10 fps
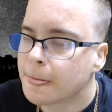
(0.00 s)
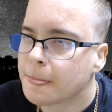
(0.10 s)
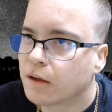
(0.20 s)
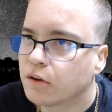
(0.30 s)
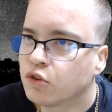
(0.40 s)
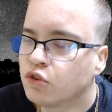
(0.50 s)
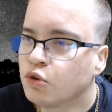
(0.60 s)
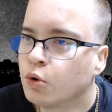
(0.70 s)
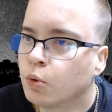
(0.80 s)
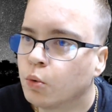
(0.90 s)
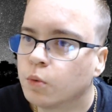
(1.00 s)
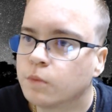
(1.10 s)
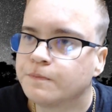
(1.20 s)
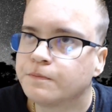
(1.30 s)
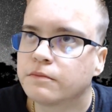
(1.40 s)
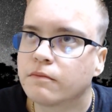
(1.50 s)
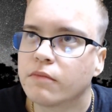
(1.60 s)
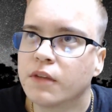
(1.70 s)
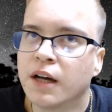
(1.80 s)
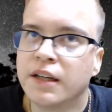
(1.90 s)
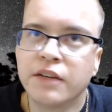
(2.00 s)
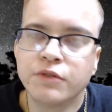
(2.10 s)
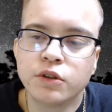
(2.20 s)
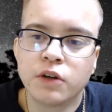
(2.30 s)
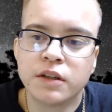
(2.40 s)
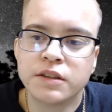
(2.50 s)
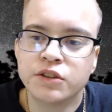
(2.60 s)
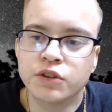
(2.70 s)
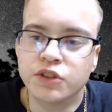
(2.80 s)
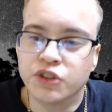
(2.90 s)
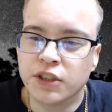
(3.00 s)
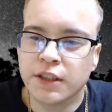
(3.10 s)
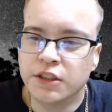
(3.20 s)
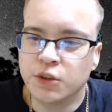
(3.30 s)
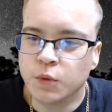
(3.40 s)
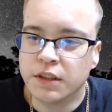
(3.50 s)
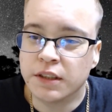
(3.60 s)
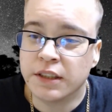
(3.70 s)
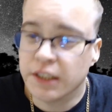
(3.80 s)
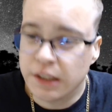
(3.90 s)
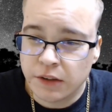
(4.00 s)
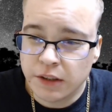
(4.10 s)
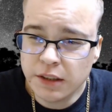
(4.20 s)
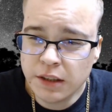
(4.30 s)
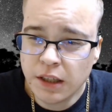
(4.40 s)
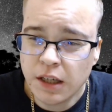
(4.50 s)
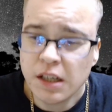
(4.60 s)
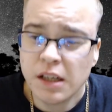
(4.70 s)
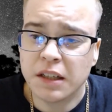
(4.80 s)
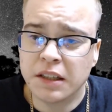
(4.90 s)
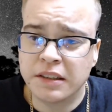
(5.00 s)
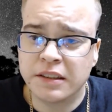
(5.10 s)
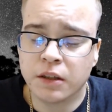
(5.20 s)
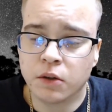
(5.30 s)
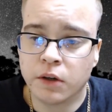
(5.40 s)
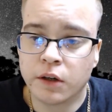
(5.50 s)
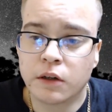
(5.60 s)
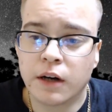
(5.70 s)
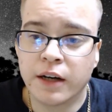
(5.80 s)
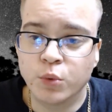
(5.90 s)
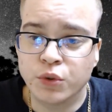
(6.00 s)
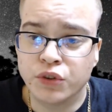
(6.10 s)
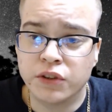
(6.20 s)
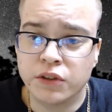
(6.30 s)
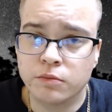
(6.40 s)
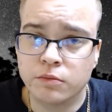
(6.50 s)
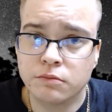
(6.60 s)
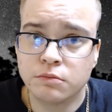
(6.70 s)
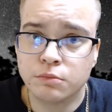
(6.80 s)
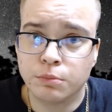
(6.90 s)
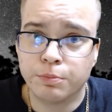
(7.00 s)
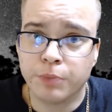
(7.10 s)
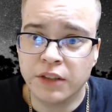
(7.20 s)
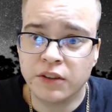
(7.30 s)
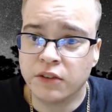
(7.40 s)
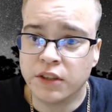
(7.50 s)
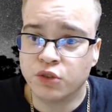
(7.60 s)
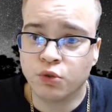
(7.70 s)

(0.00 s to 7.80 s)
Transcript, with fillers: so I never got into genuine healing until I was in basically trauma